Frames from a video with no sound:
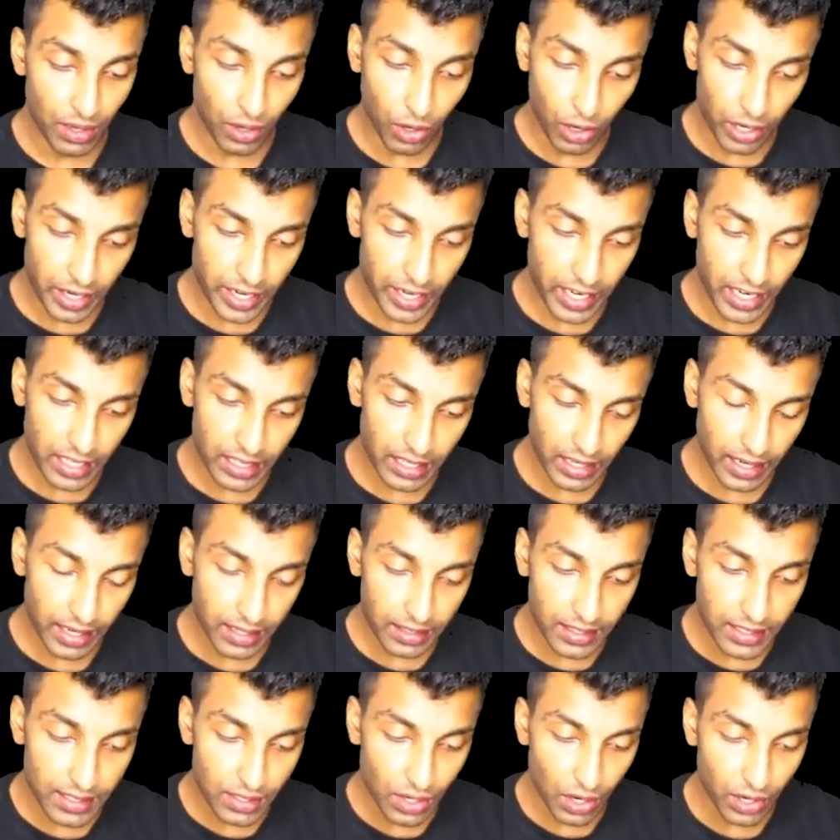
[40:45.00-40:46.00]
Already
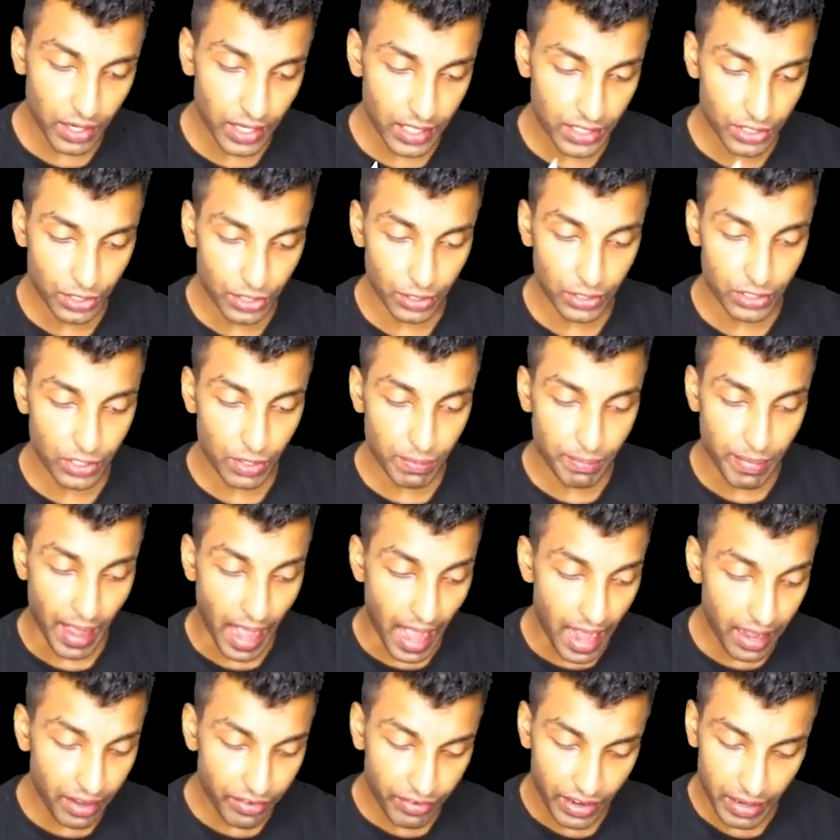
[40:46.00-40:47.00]
in this context also
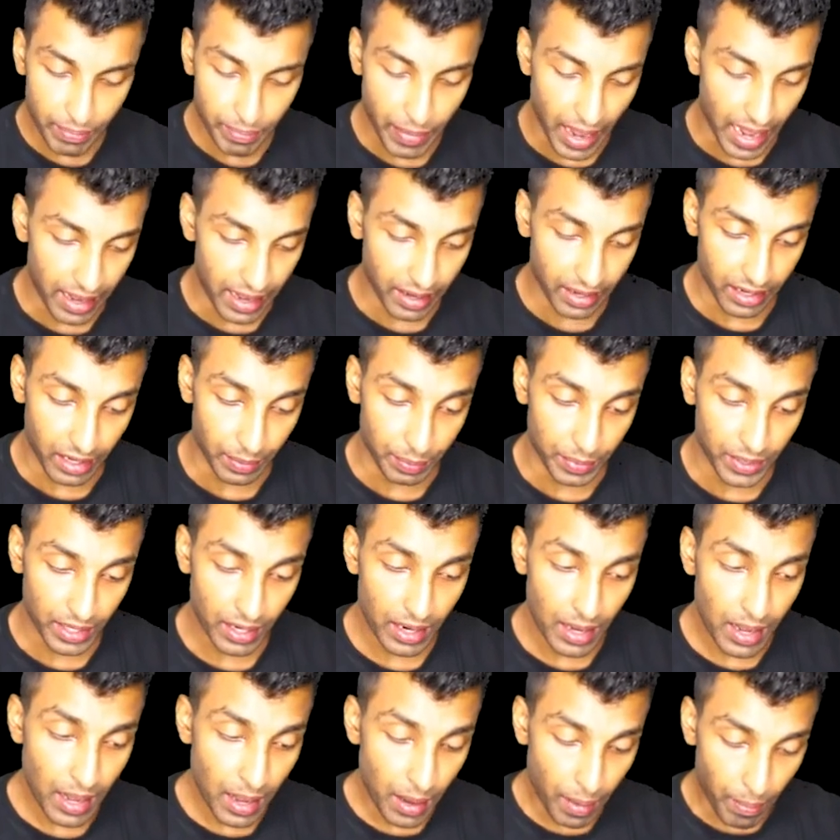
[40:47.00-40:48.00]
bank went bankrupt.
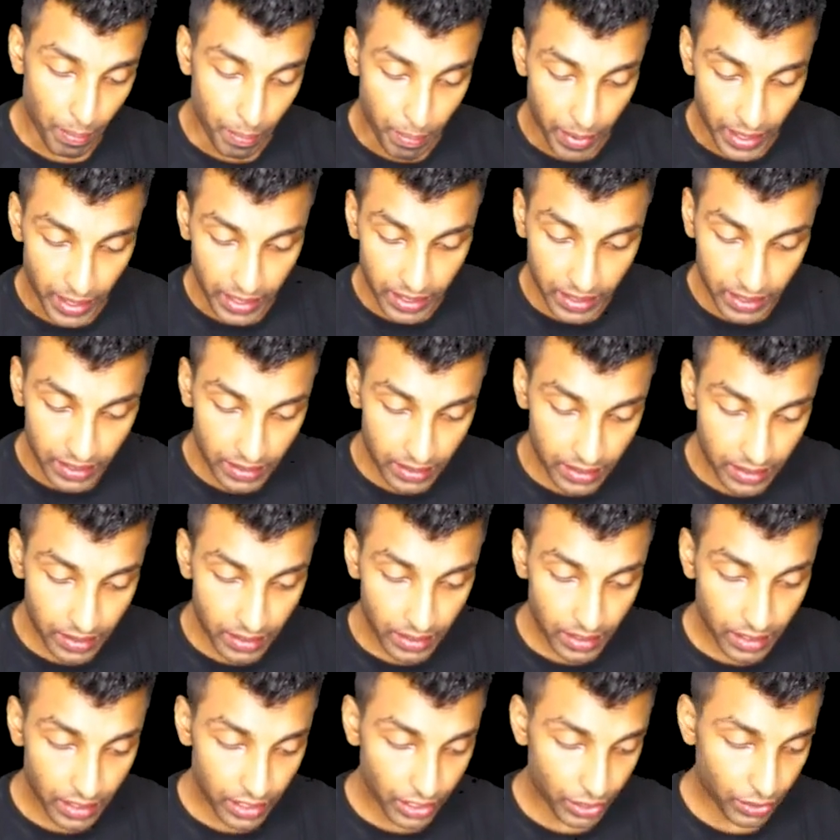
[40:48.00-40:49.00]
But
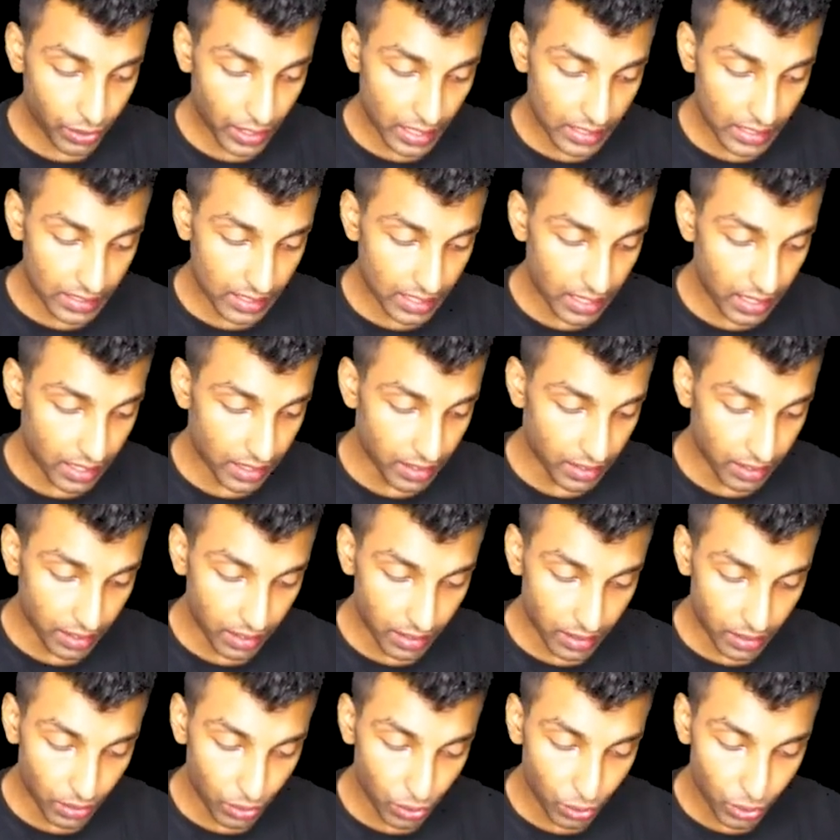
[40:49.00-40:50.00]
you can see
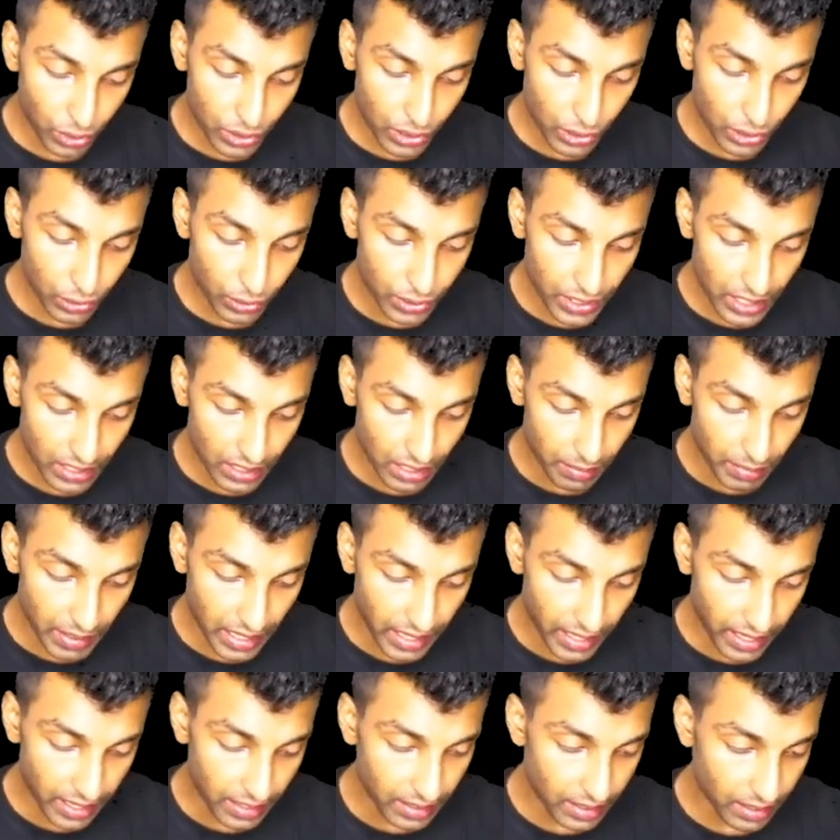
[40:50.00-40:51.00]
here who's losing the
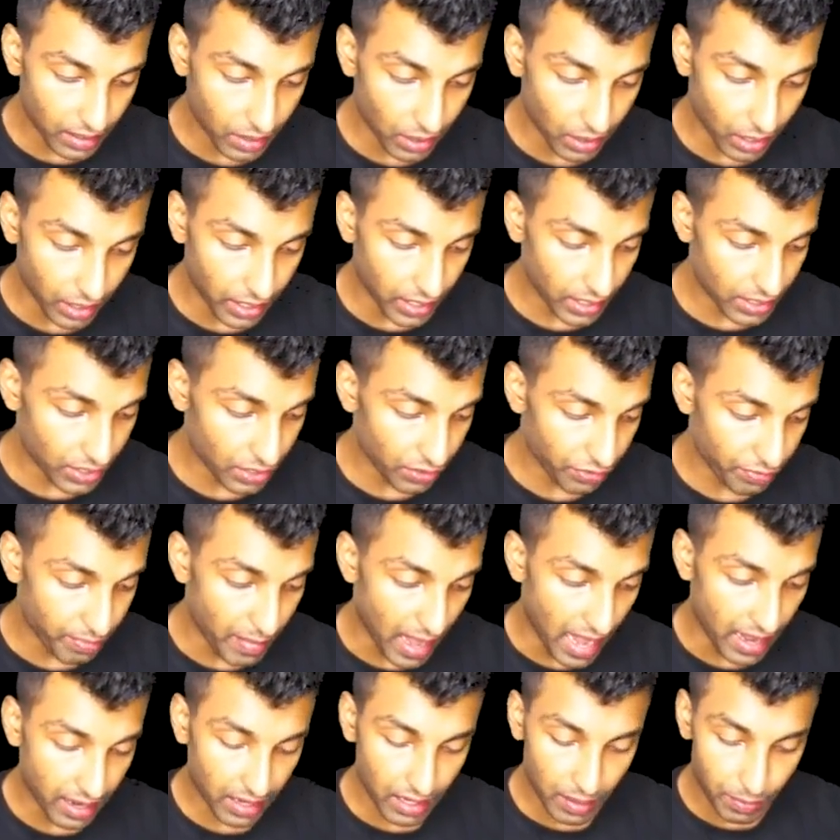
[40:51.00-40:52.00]
money in the context of
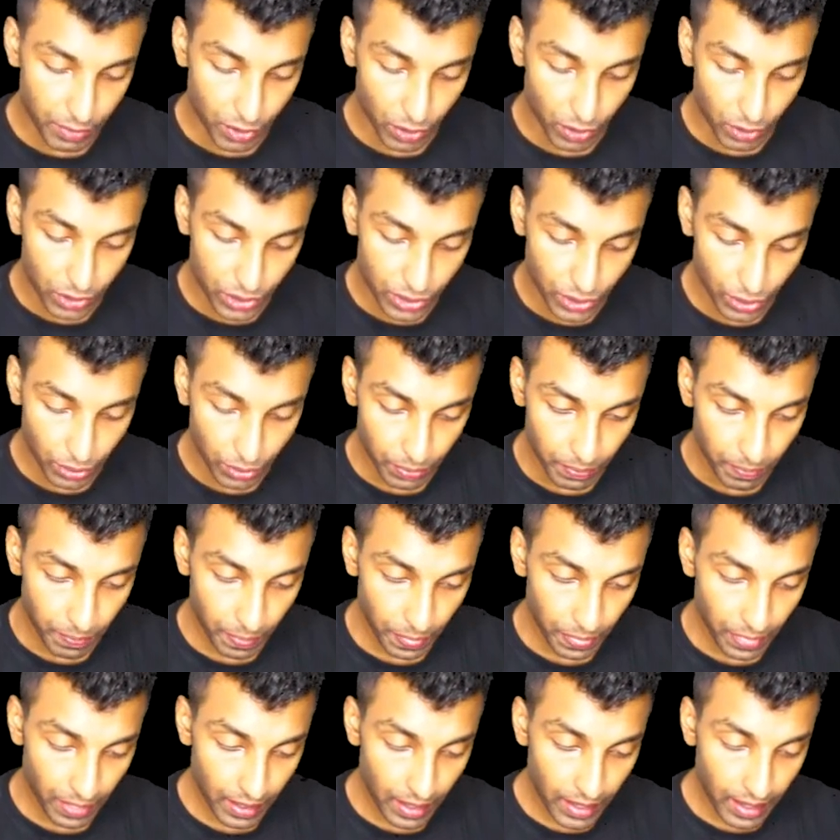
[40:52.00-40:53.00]
bankrupt also.
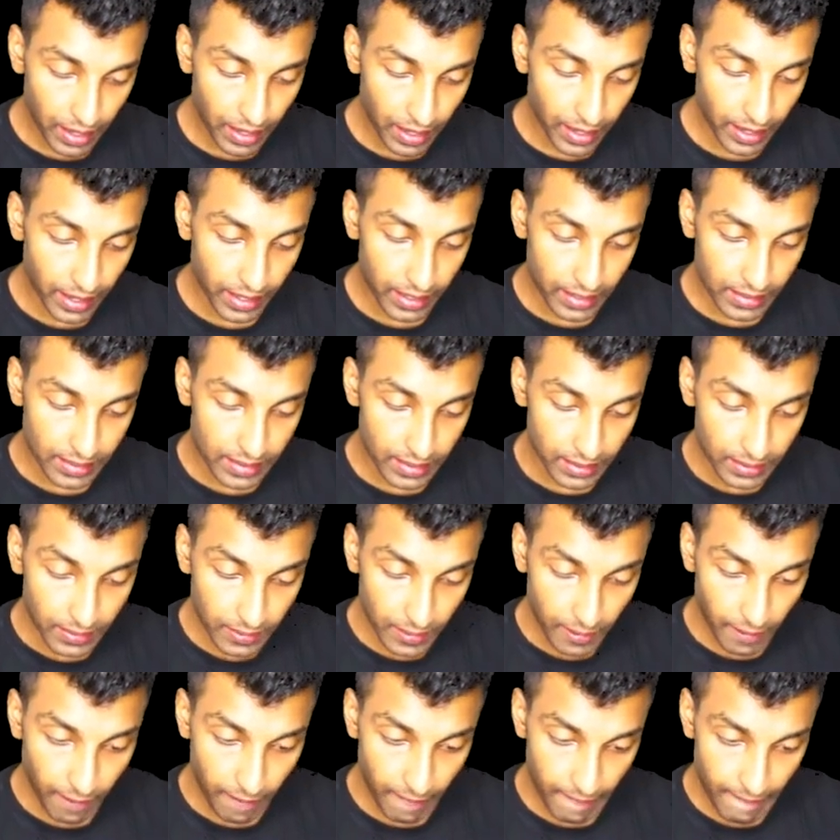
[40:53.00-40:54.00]
It is
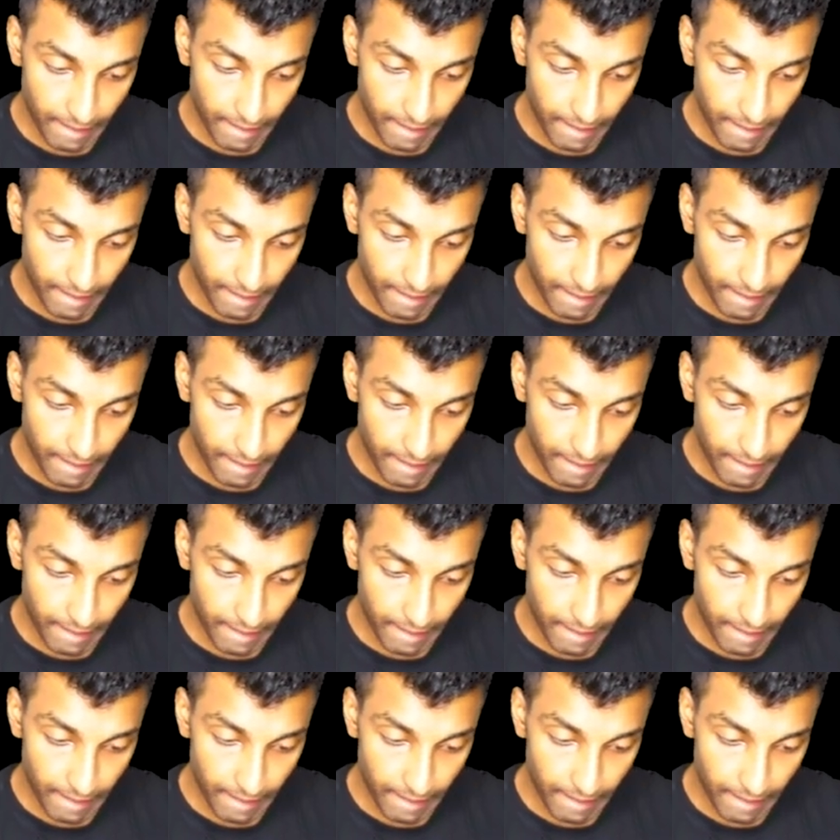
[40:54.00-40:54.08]
the